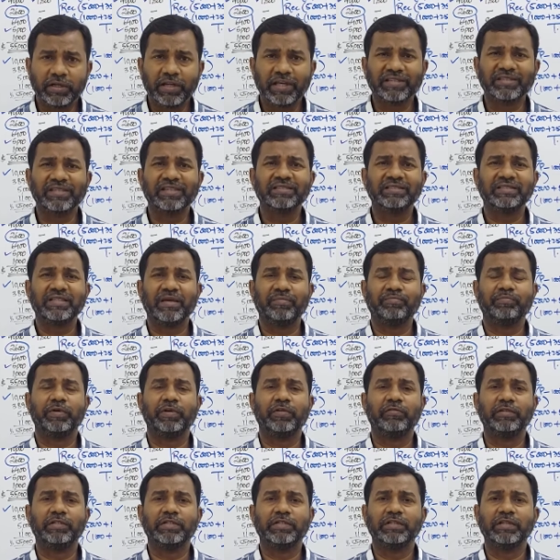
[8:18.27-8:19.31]
the next
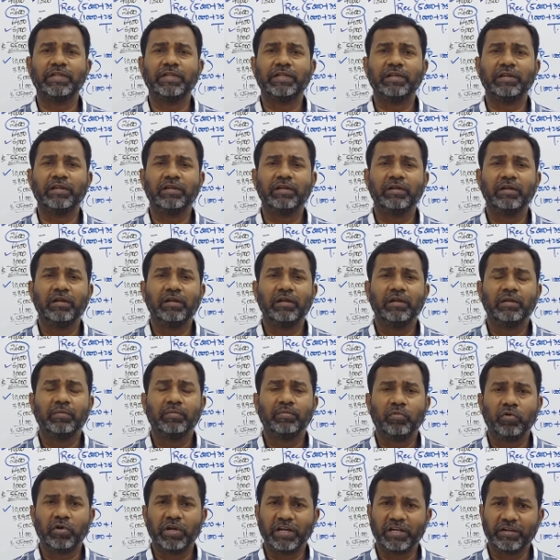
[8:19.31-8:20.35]
example which is little
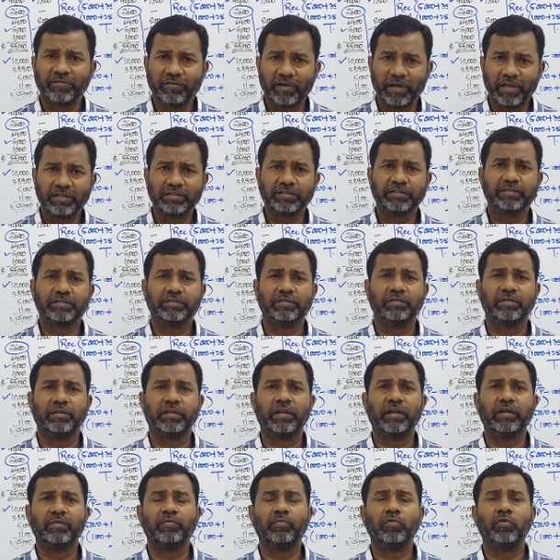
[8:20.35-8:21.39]
more advanced.
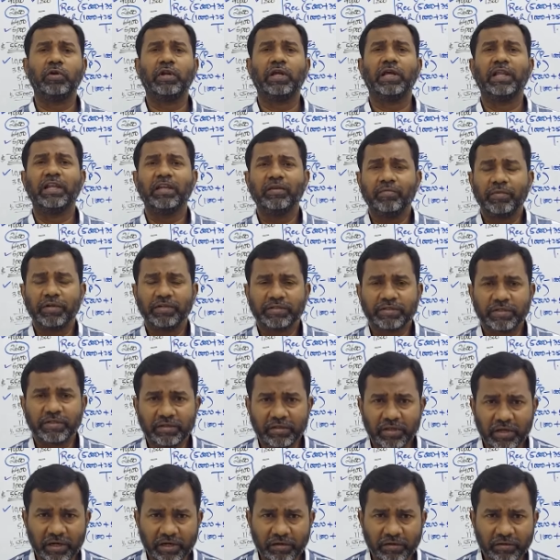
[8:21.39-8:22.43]
There are more elements
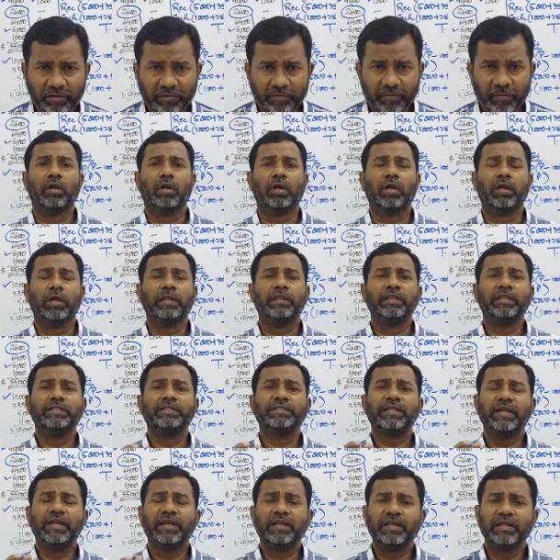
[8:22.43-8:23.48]
in that. In the
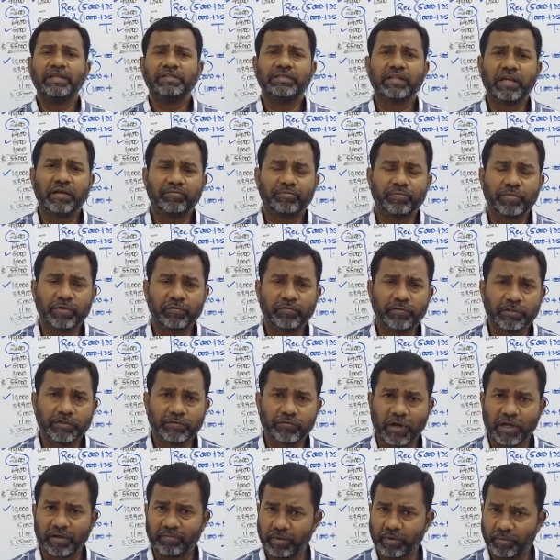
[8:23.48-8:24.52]
second example
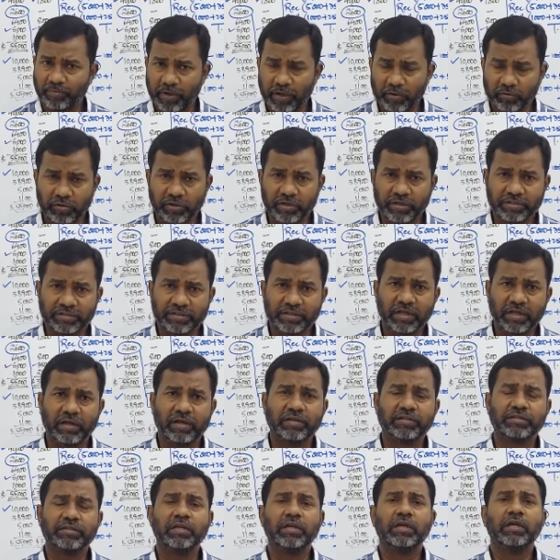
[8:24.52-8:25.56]
which I am about to
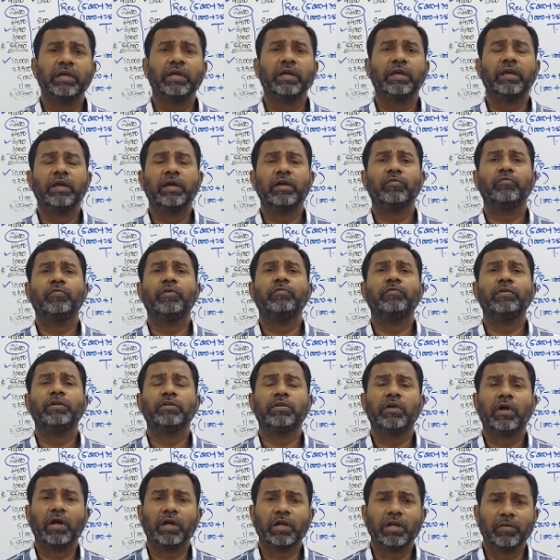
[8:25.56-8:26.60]
discuss, here we
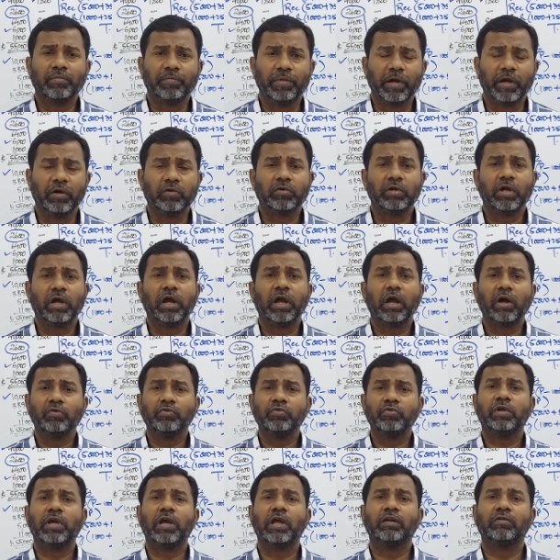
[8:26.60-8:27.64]
will talk about how
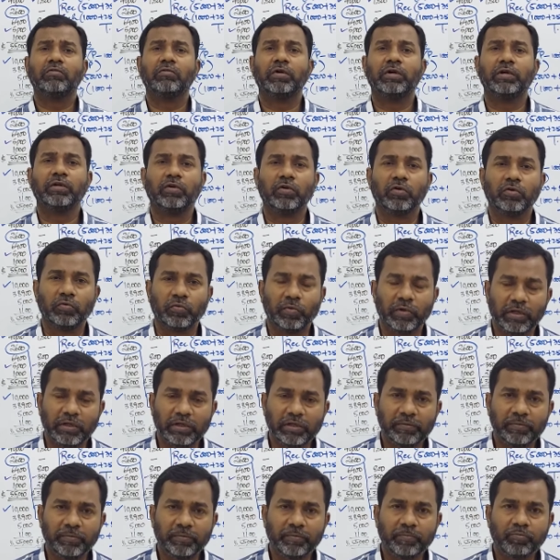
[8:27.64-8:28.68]
to calculate
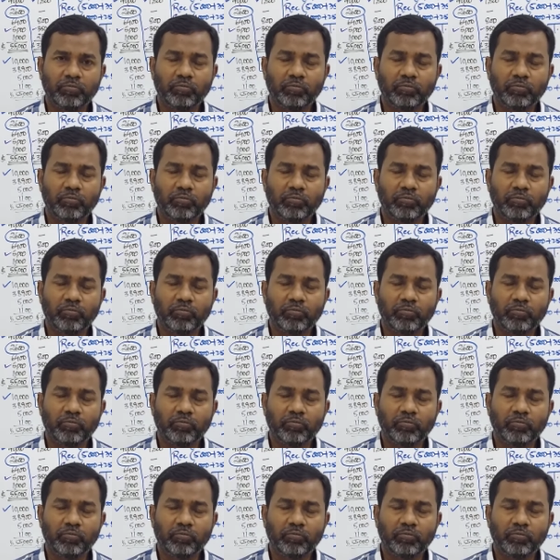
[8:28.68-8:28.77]
goodwill